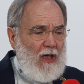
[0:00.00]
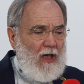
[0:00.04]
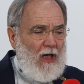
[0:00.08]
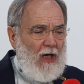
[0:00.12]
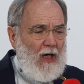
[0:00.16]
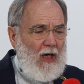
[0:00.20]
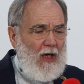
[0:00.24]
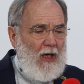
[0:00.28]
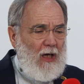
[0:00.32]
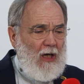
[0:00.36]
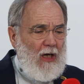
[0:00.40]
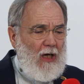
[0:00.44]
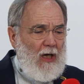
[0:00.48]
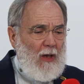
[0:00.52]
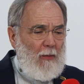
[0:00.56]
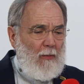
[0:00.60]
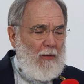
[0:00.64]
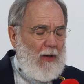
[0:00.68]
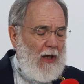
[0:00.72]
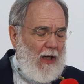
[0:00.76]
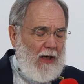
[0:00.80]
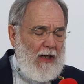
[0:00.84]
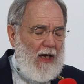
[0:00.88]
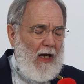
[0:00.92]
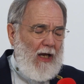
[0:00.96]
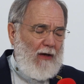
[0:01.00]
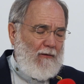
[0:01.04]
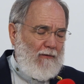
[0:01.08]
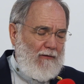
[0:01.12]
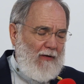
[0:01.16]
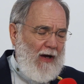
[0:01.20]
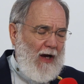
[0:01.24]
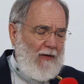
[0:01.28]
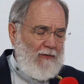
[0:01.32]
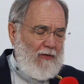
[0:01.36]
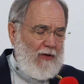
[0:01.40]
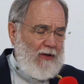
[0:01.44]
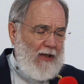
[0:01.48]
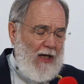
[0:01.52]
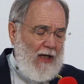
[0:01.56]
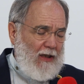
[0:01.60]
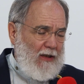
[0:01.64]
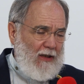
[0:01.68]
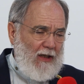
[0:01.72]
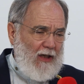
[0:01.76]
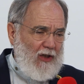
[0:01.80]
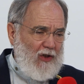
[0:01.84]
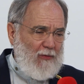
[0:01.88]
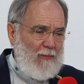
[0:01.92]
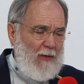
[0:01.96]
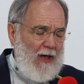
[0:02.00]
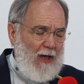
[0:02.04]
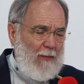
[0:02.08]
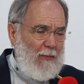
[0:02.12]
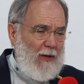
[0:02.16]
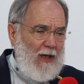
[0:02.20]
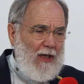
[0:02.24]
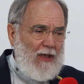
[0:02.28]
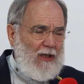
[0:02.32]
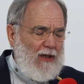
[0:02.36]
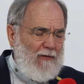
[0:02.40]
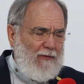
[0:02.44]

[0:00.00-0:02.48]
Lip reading: Again, 5 to 10 years maybe.